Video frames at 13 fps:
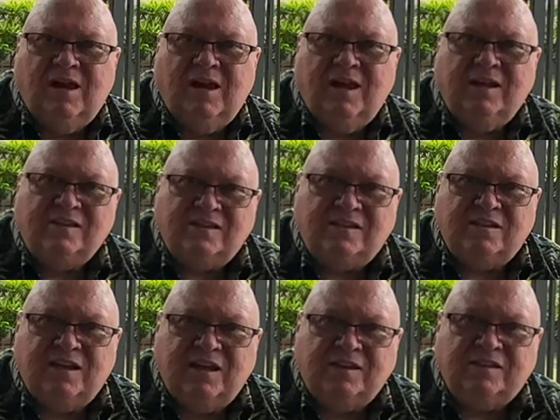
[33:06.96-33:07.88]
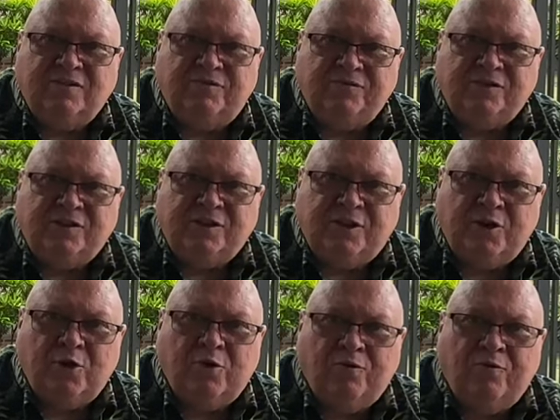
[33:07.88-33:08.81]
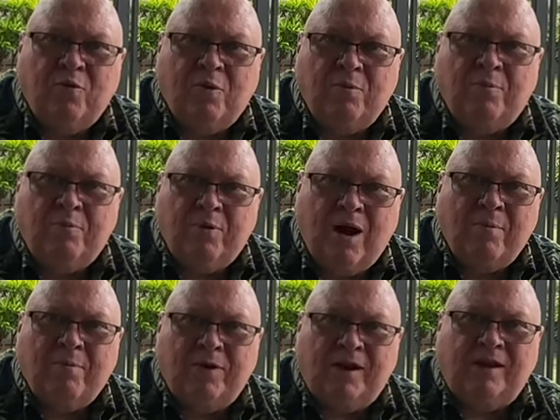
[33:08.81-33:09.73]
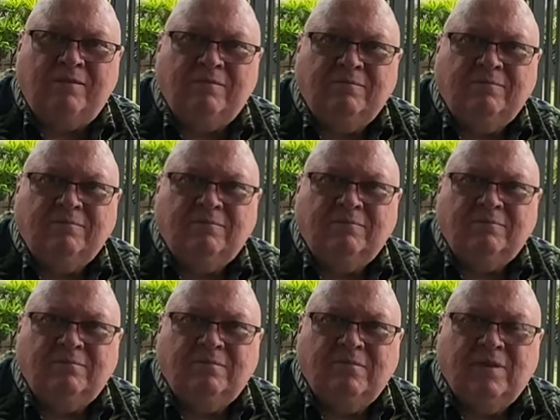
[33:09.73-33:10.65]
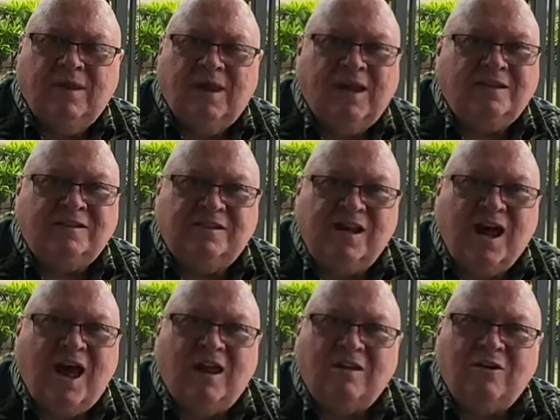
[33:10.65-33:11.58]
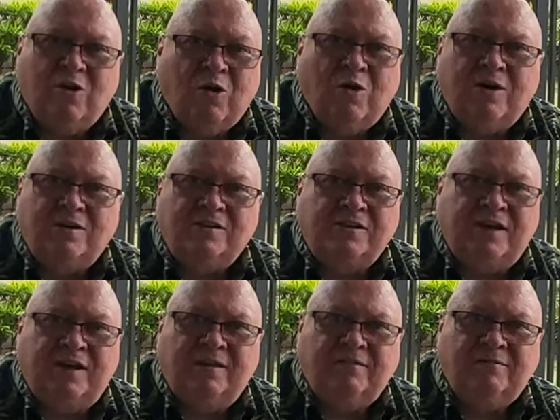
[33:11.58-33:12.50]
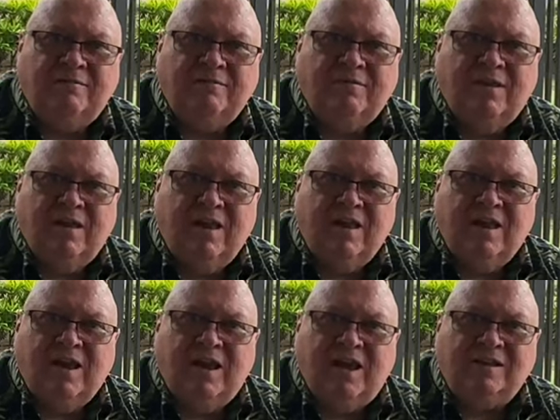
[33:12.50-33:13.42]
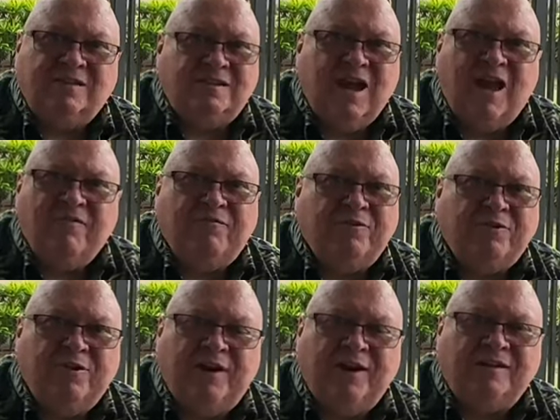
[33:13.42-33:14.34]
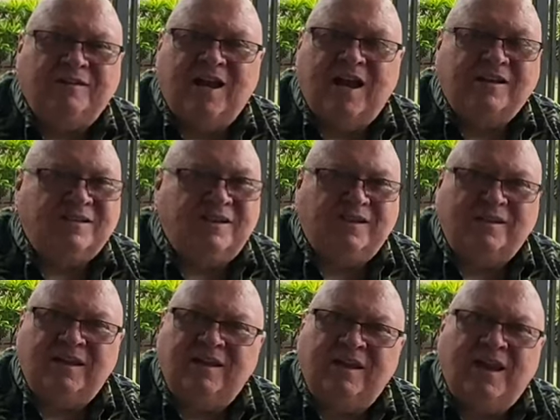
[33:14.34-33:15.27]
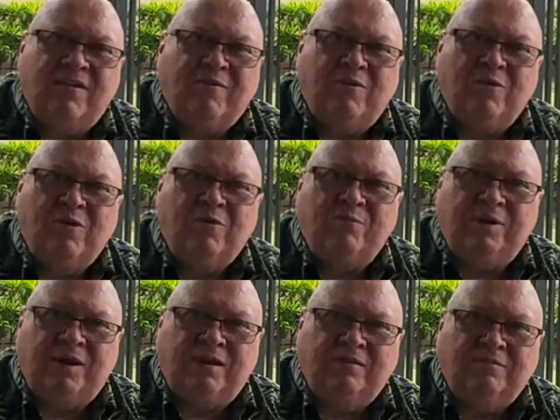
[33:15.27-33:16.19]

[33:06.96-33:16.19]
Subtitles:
it's a secure form of property. It's not currency. It's not for transactions. It never will be.